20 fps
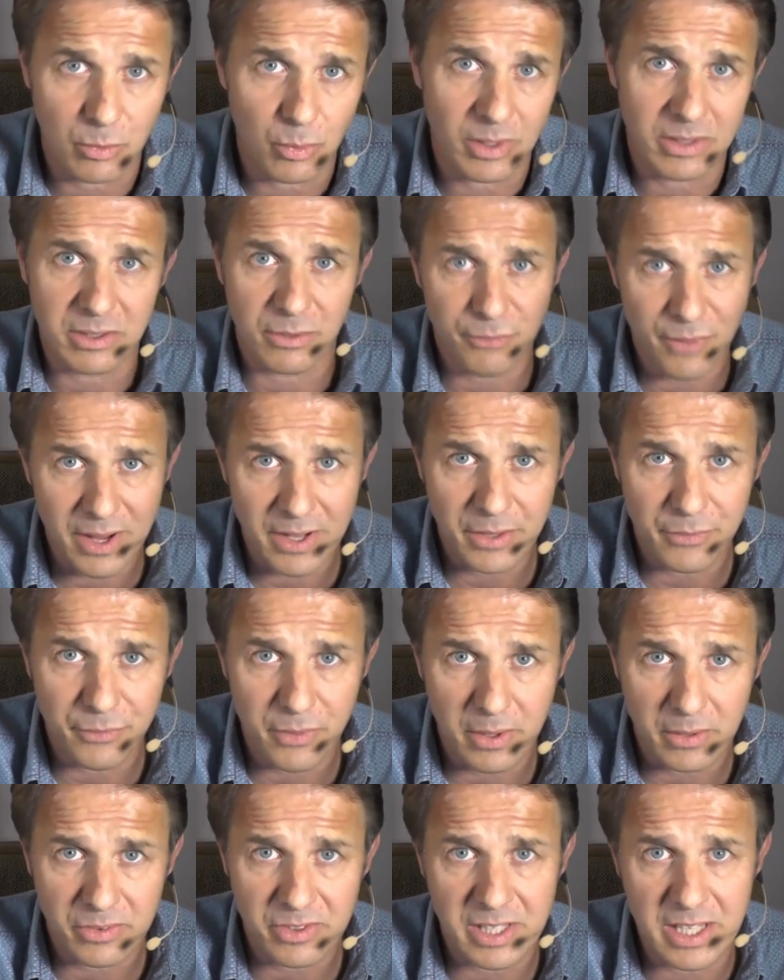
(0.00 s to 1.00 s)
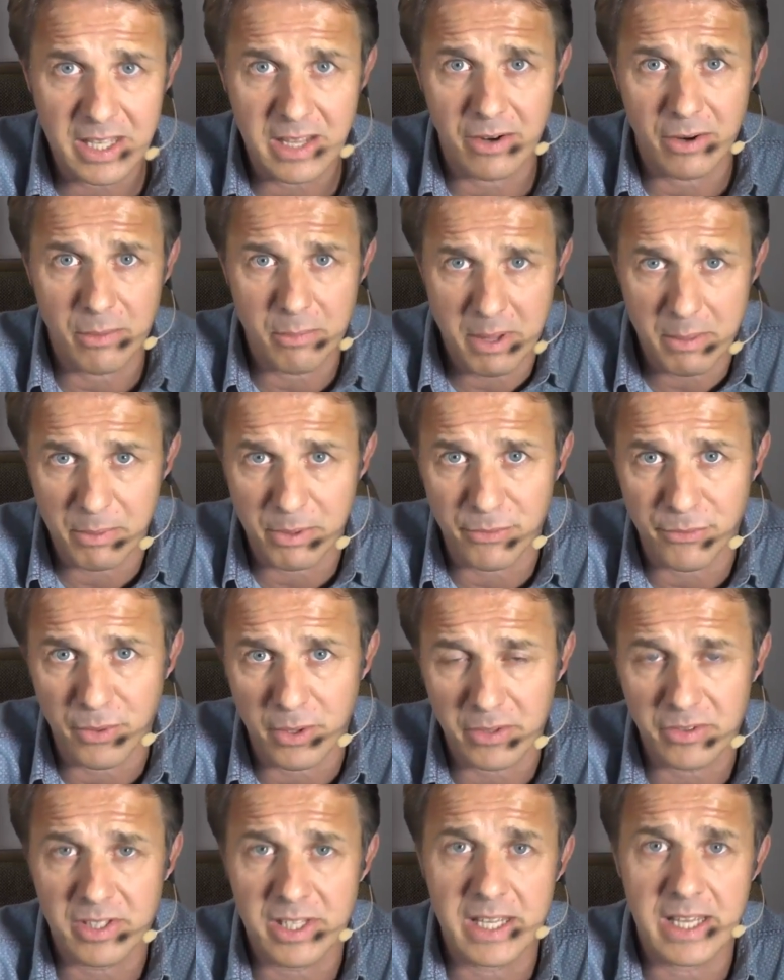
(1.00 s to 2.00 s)
Once I found a fast key, I remember the
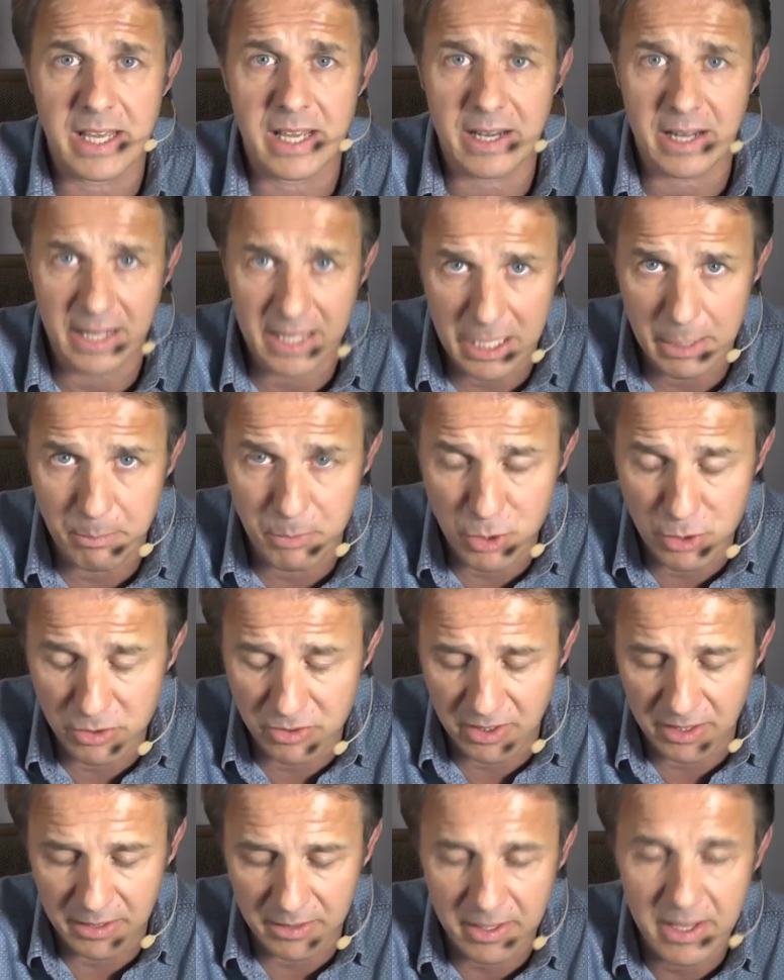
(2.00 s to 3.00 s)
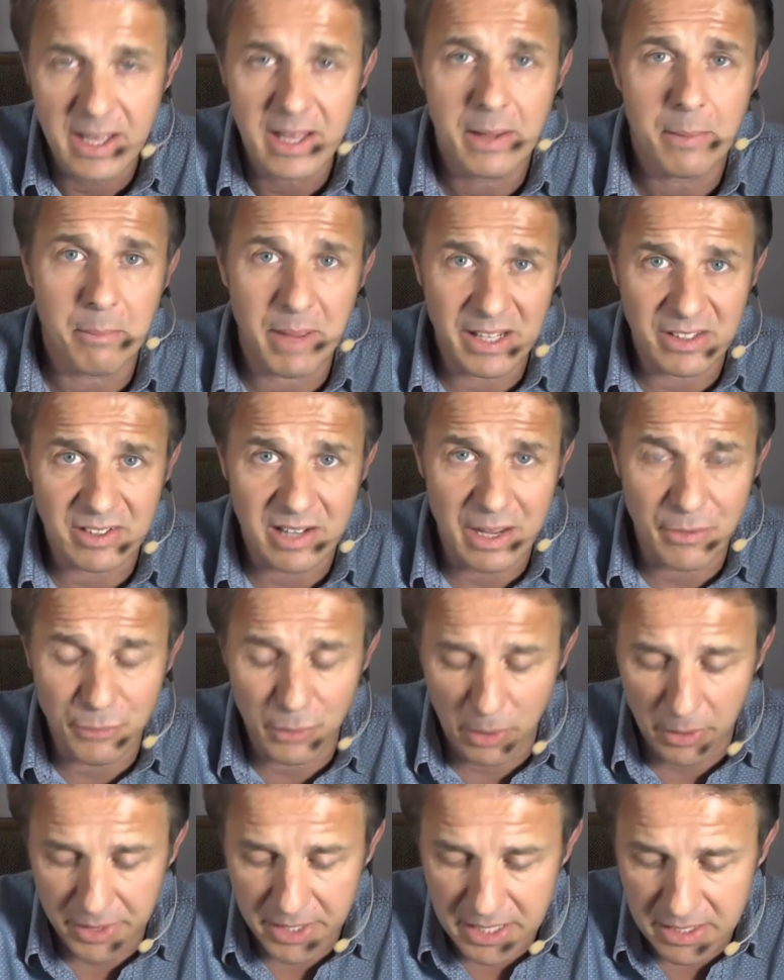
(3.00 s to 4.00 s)
fast key, and I keep using it. Makes life a
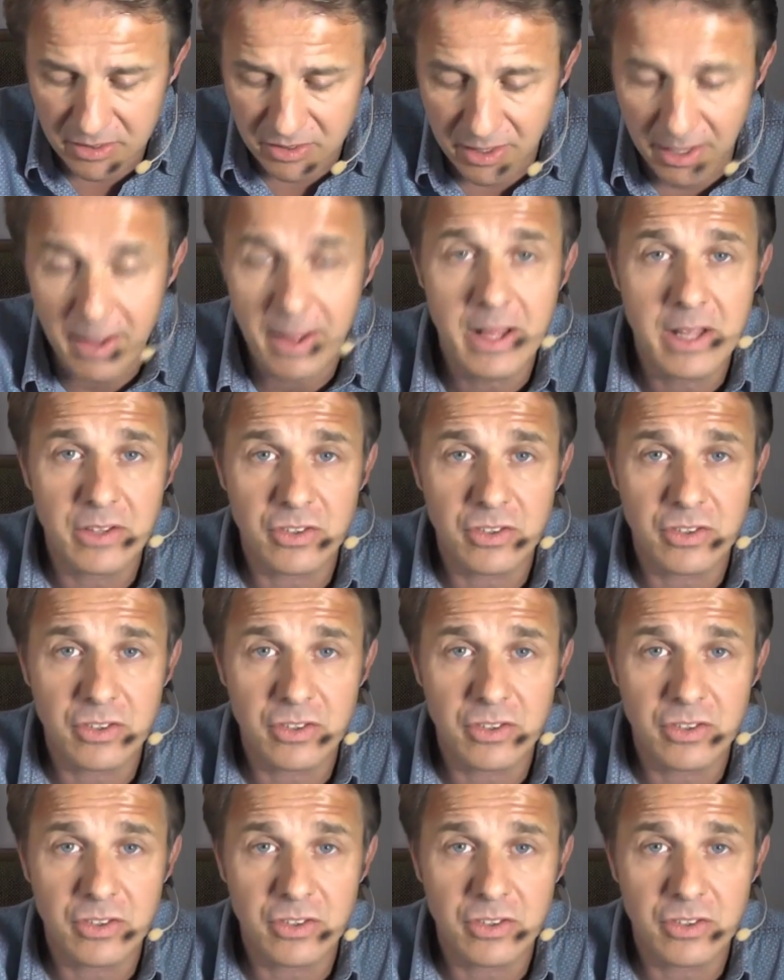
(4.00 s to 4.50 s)
lot easier.